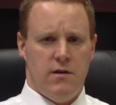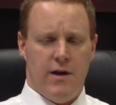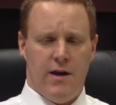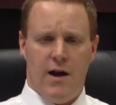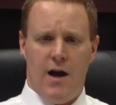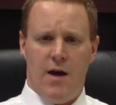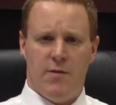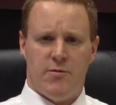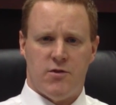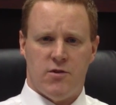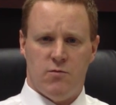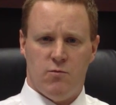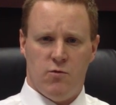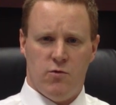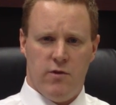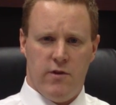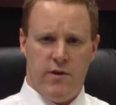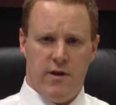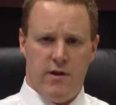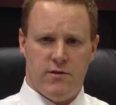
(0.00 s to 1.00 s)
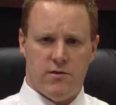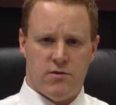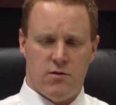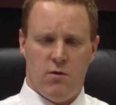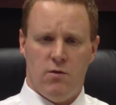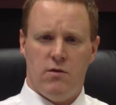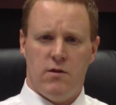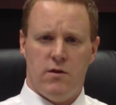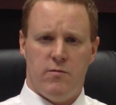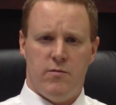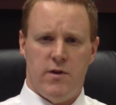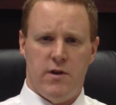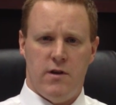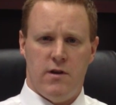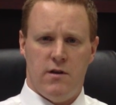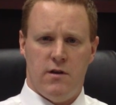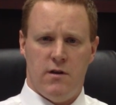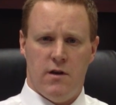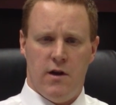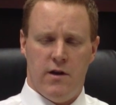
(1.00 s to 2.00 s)
That option will then solely
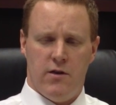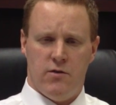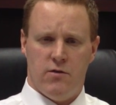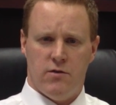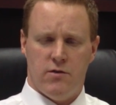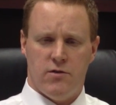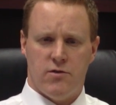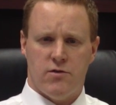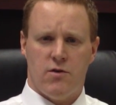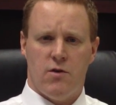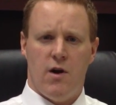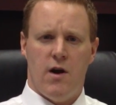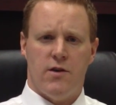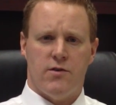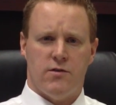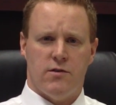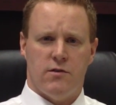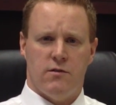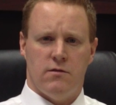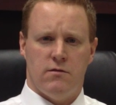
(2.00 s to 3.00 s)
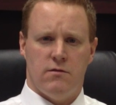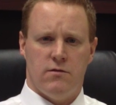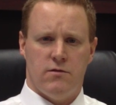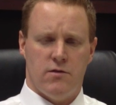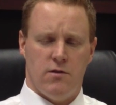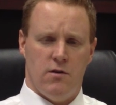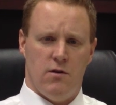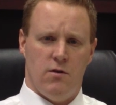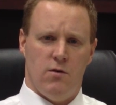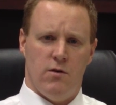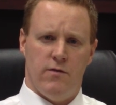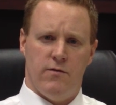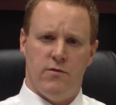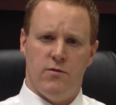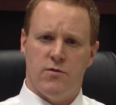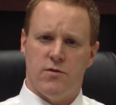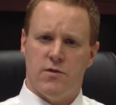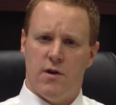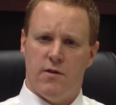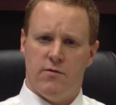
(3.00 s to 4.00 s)
be at your discretion. So if
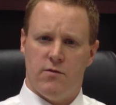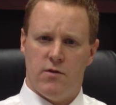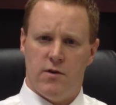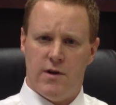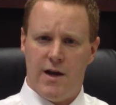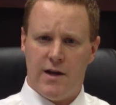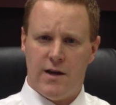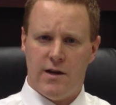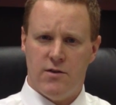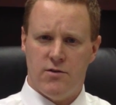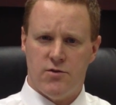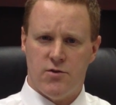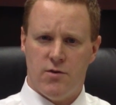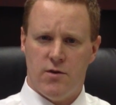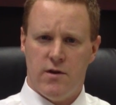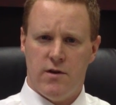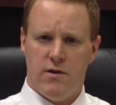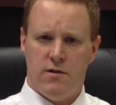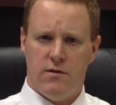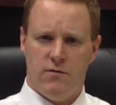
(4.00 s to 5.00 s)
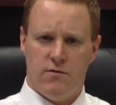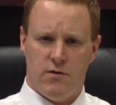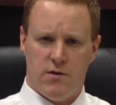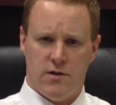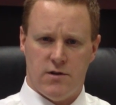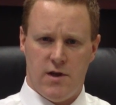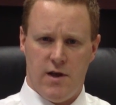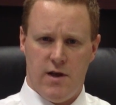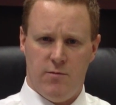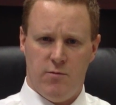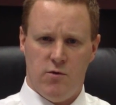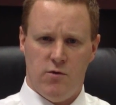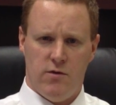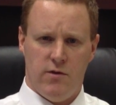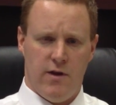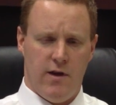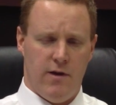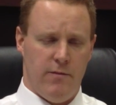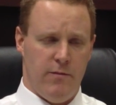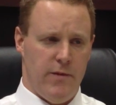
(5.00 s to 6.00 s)
you suffer a neck injury, for
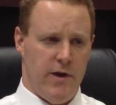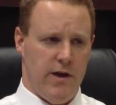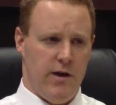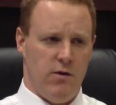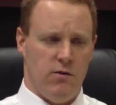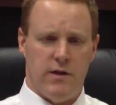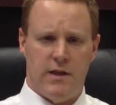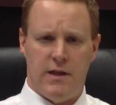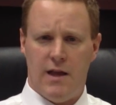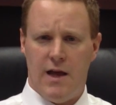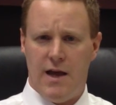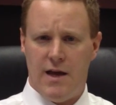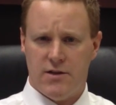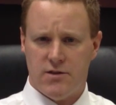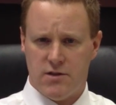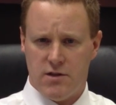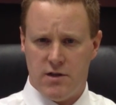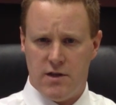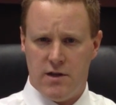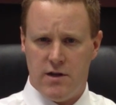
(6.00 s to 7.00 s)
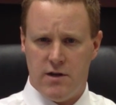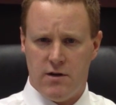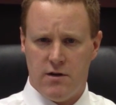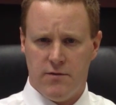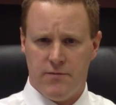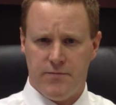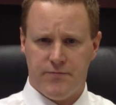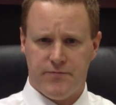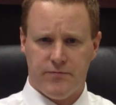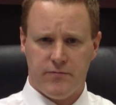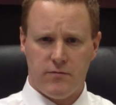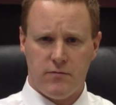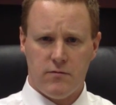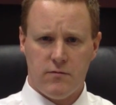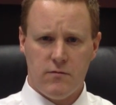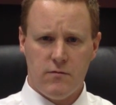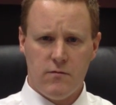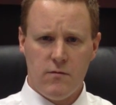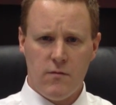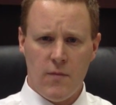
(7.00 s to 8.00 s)
example, that may only last a year,
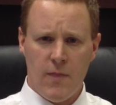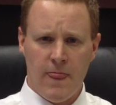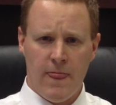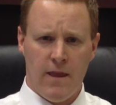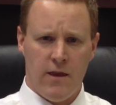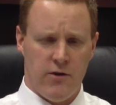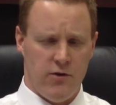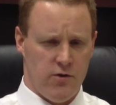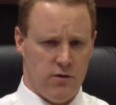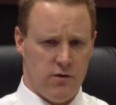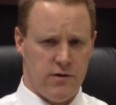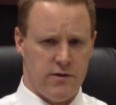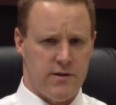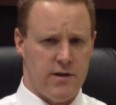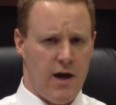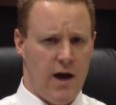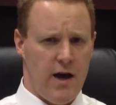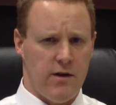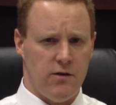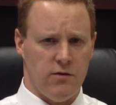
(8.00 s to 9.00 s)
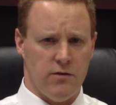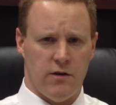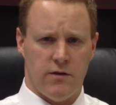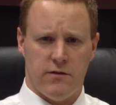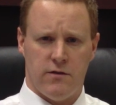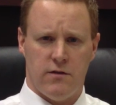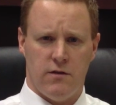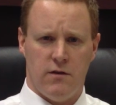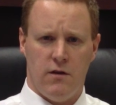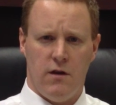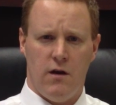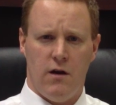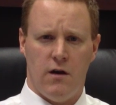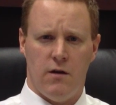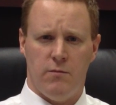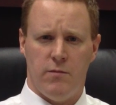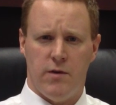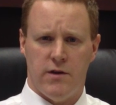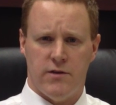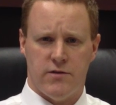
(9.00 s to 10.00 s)
you're entitled under the
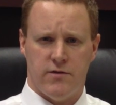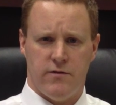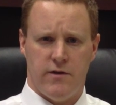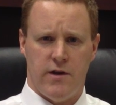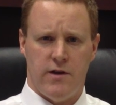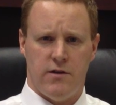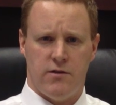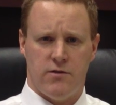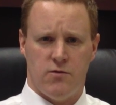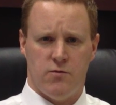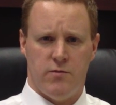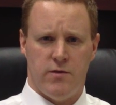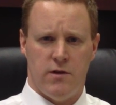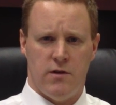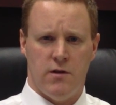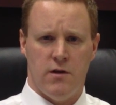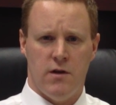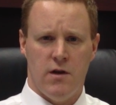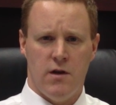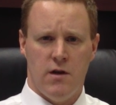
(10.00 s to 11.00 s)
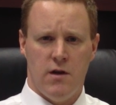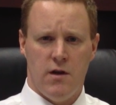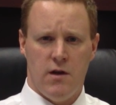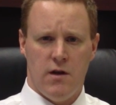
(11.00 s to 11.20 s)
law in Pennsylvania to be